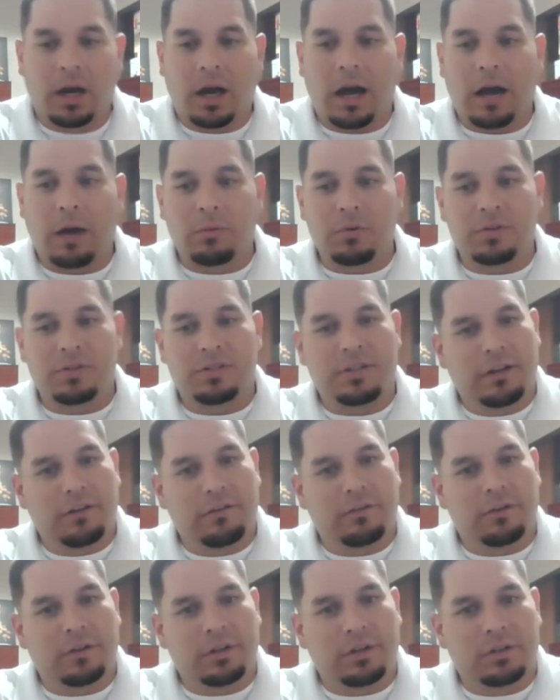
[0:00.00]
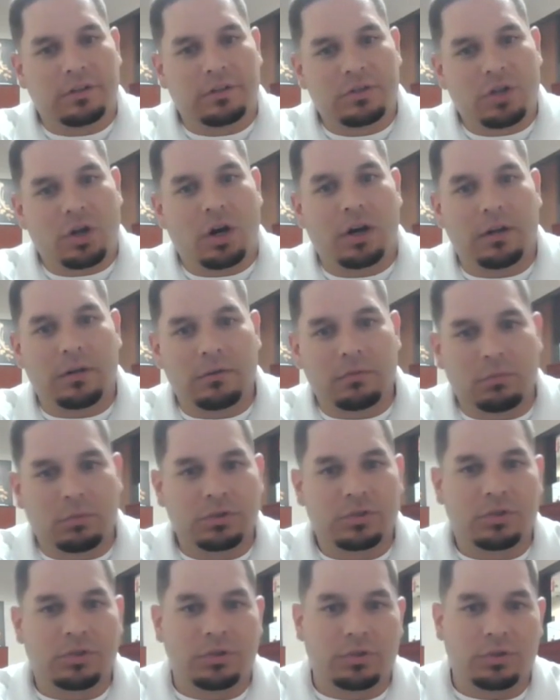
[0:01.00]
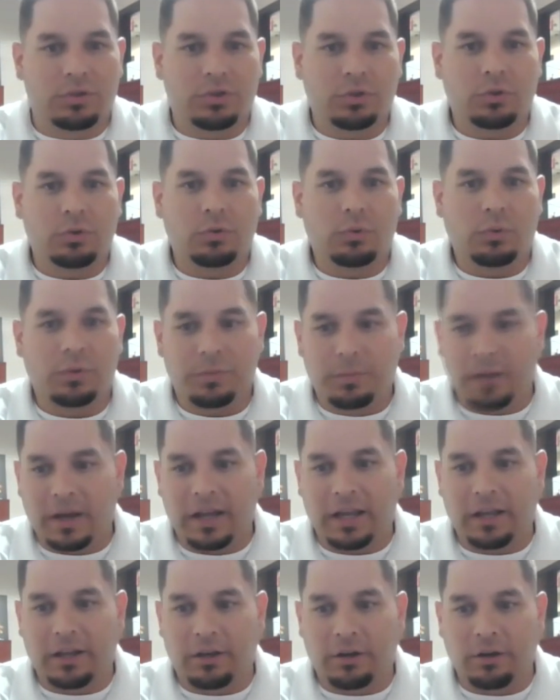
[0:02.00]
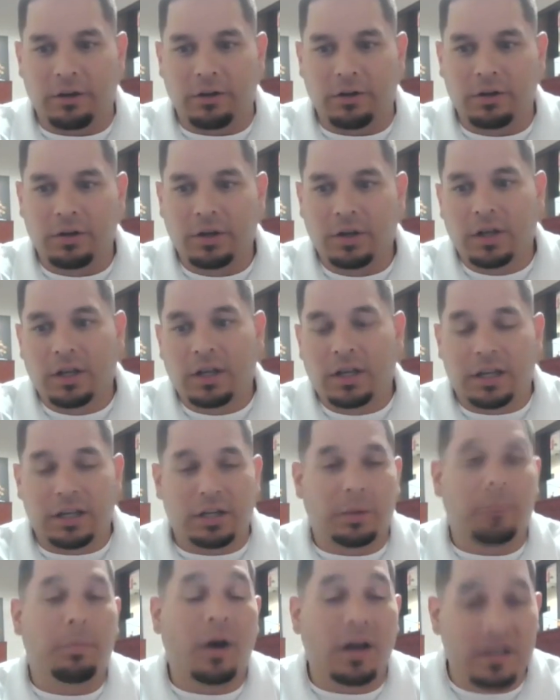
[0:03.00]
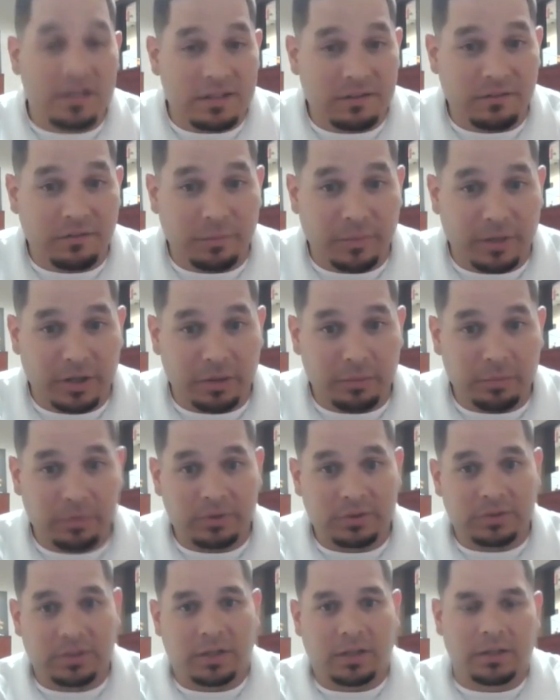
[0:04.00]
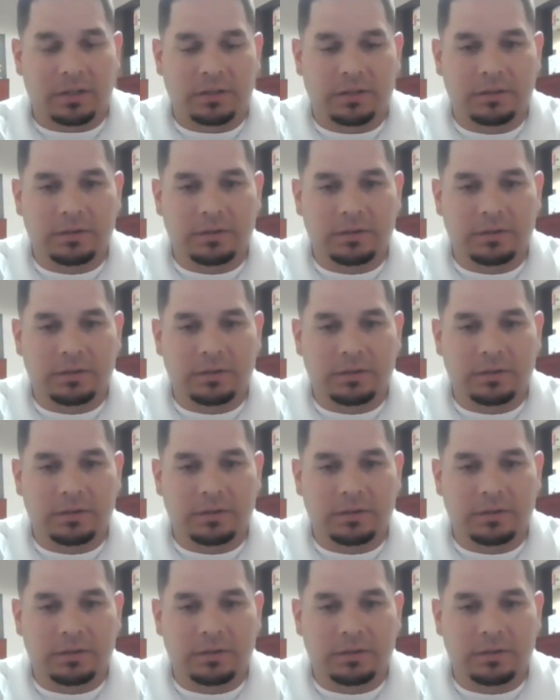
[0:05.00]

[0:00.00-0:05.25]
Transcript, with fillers: I was never taught what to do with my anger in a positive manner per se.